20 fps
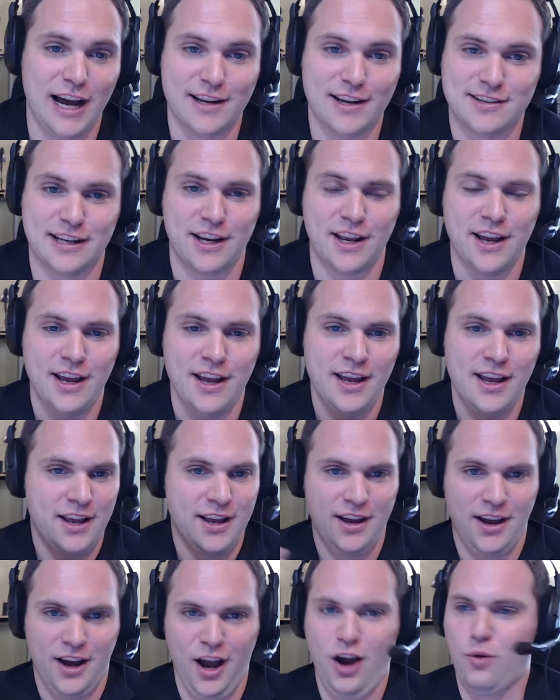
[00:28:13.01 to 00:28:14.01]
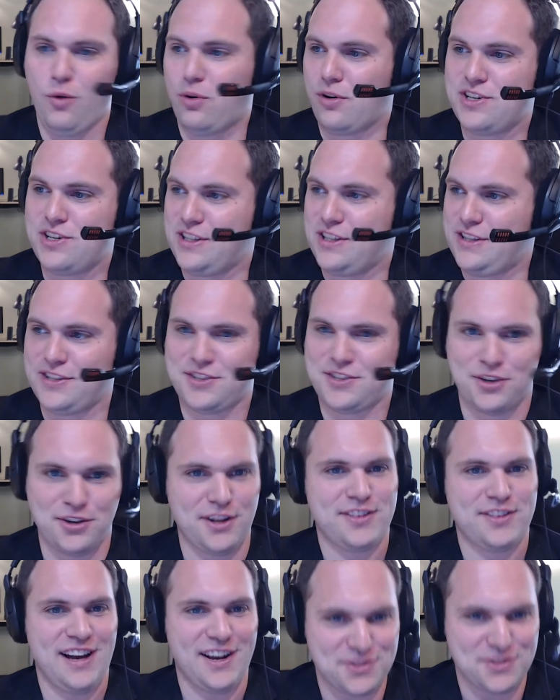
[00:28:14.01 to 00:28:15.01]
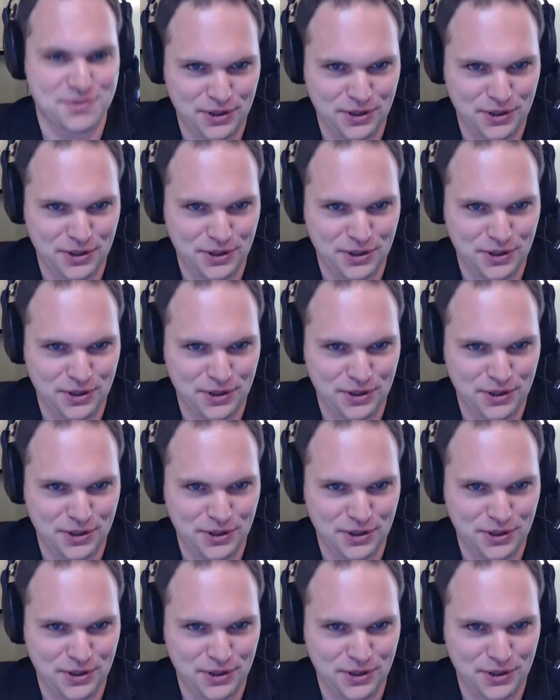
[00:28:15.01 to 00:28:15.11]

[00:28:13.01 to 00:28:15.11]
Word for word: Is like, oh, where'd you get these thirty thousand